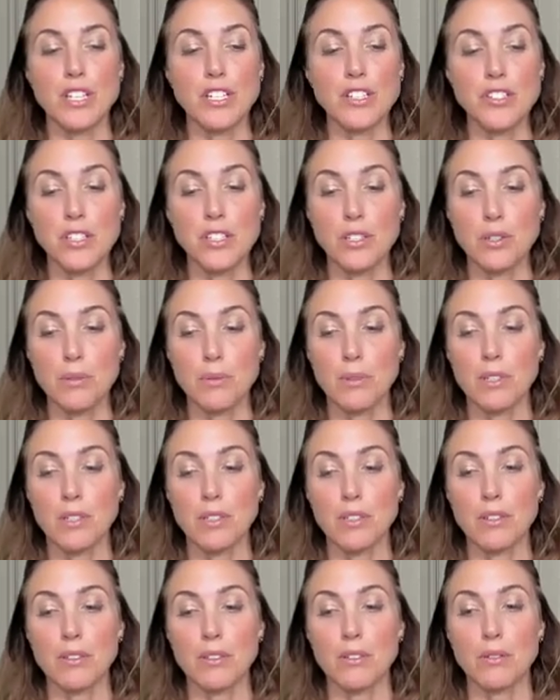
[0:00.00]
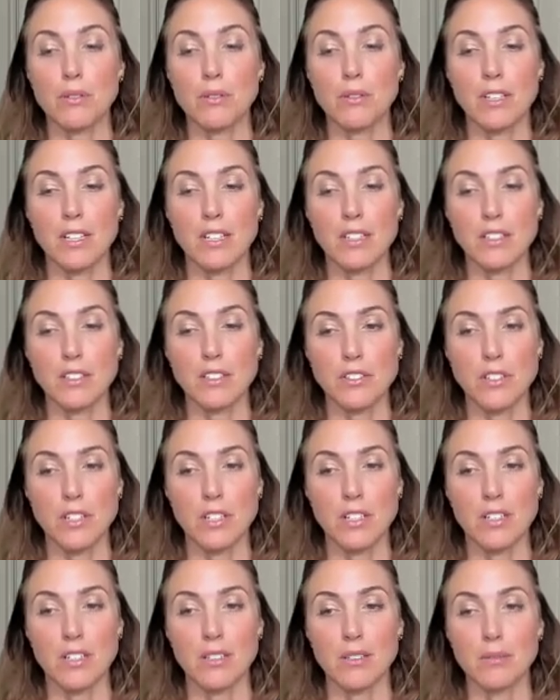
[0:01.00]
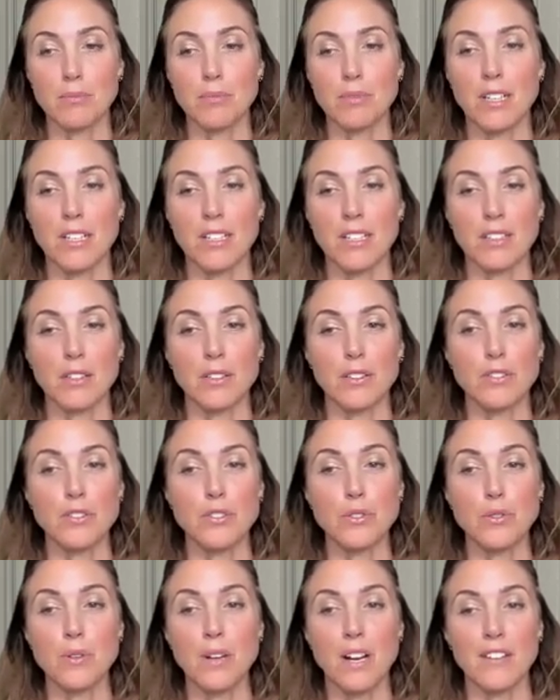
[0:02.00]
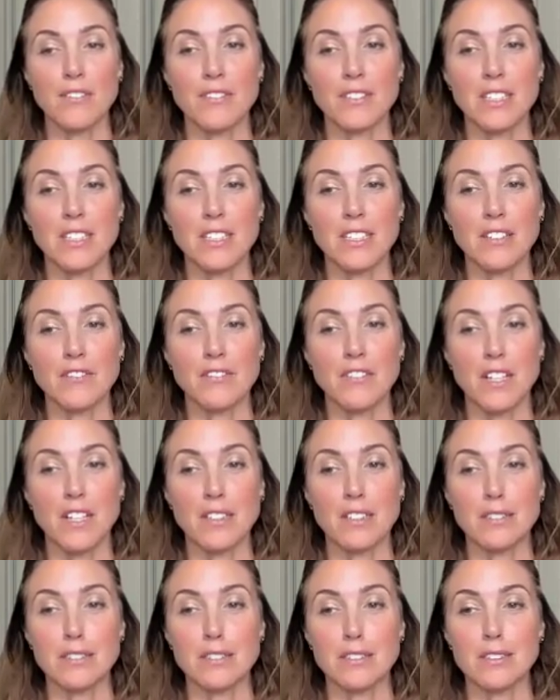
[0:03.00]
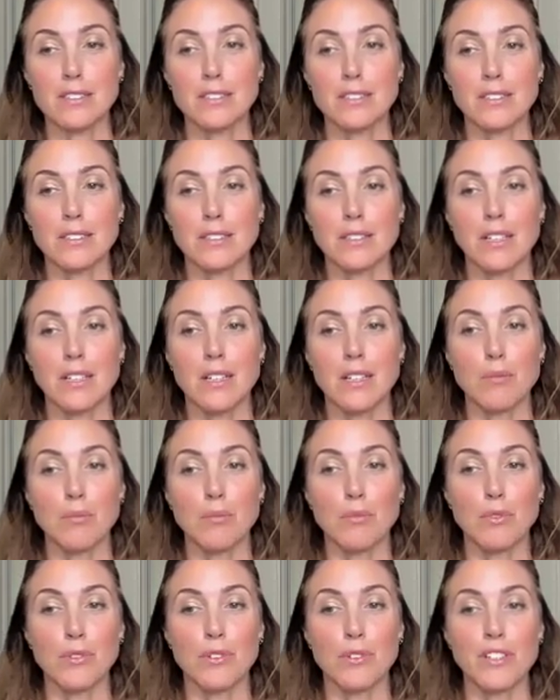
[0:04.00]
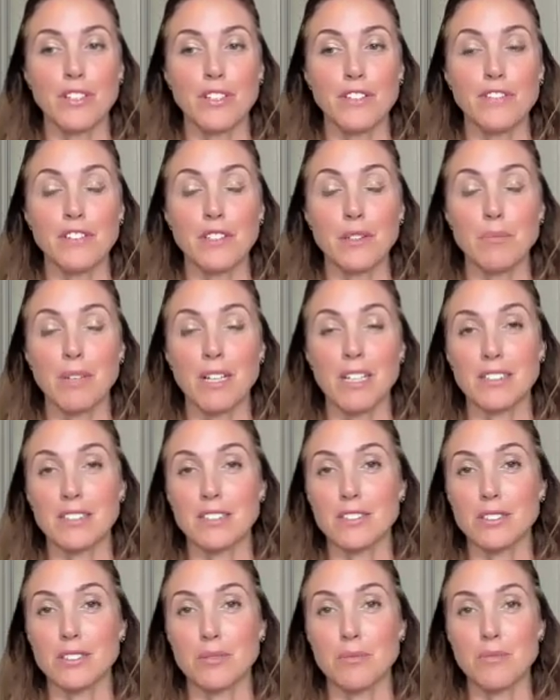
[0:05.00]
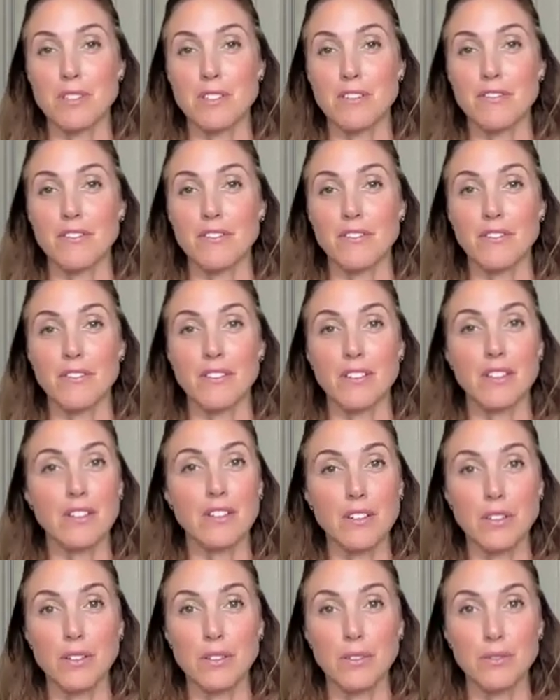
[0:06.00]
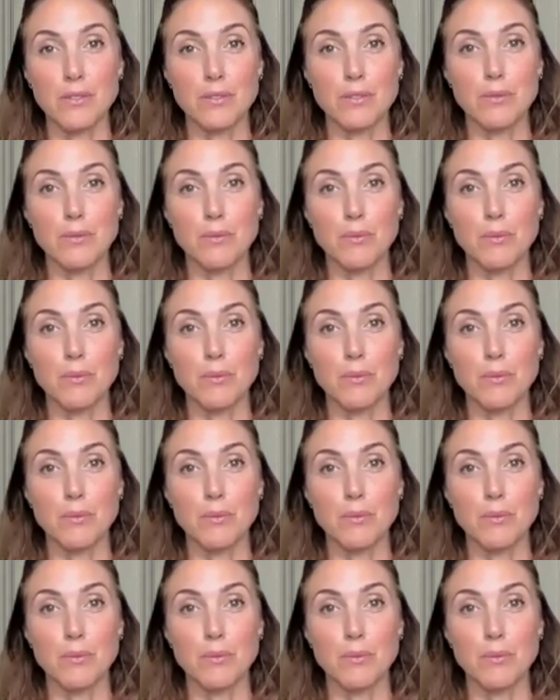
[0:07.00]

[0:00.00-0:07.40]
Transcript: changing career or getting a job, like, do you have any advice or any feedback in terms of, you know,